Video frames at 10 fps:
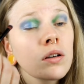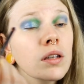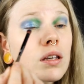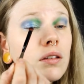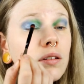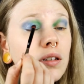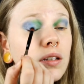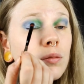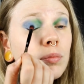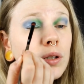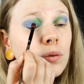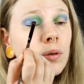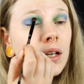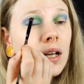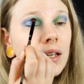Okay, so this blue
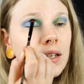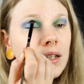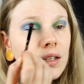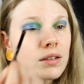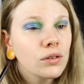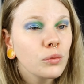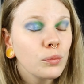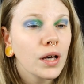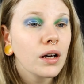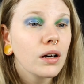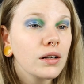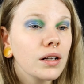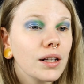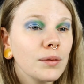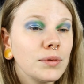one I needed to pack on a
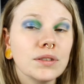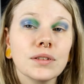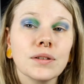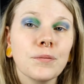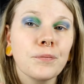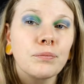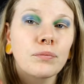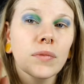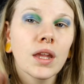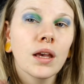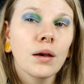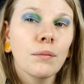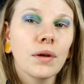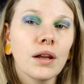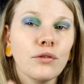little bit
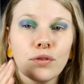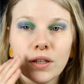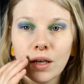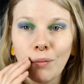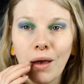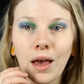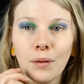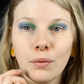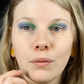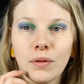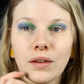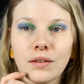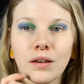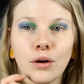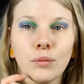but I think I'm happy with
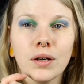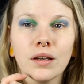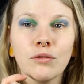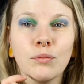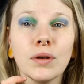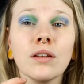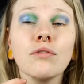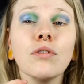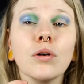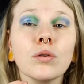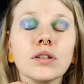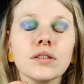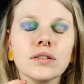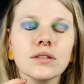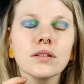this. I hope I have been in
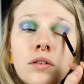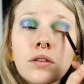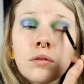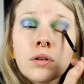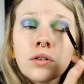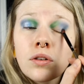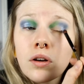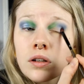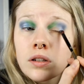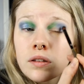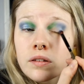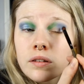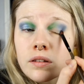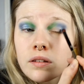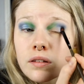focus. So the dark
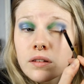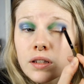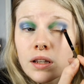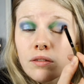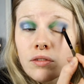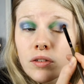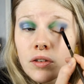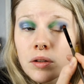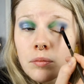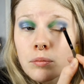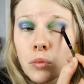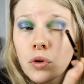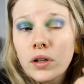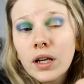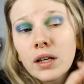silvery,
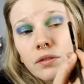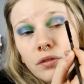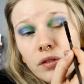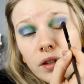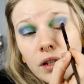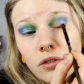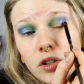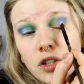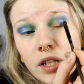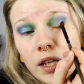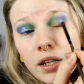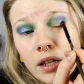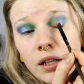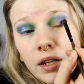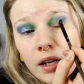more kind of silver shade
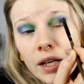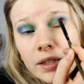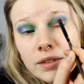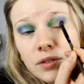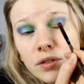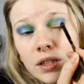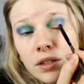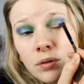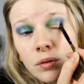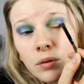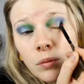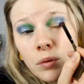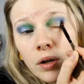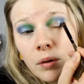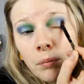and the light green
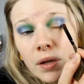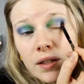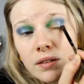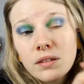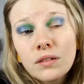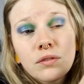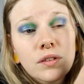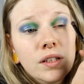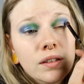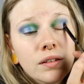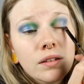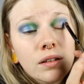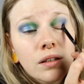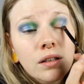were the best of these